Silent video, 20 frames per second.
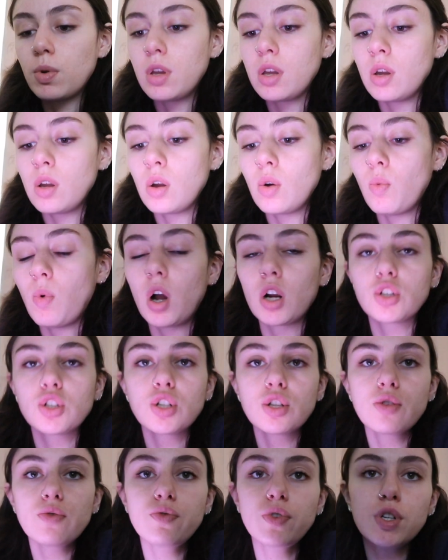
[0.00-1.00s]
We
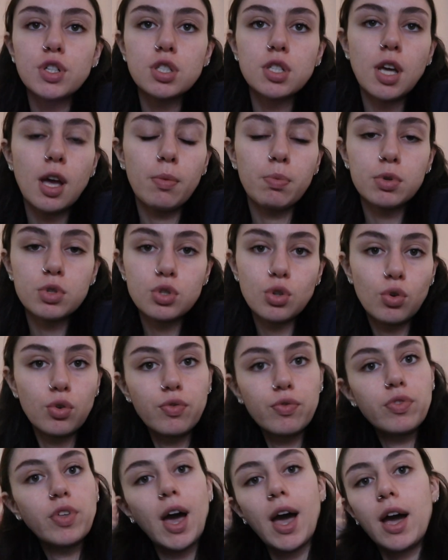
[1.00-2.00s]
watched the first episode
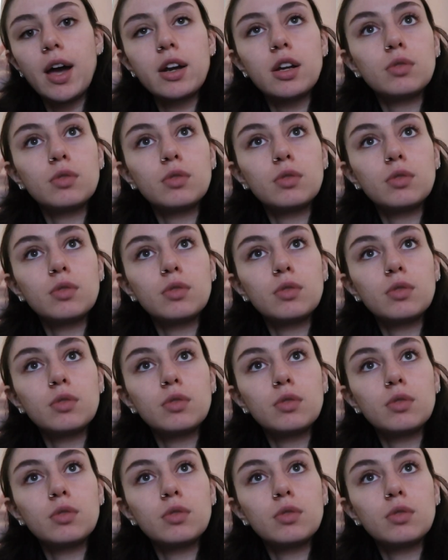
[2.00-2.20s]
of that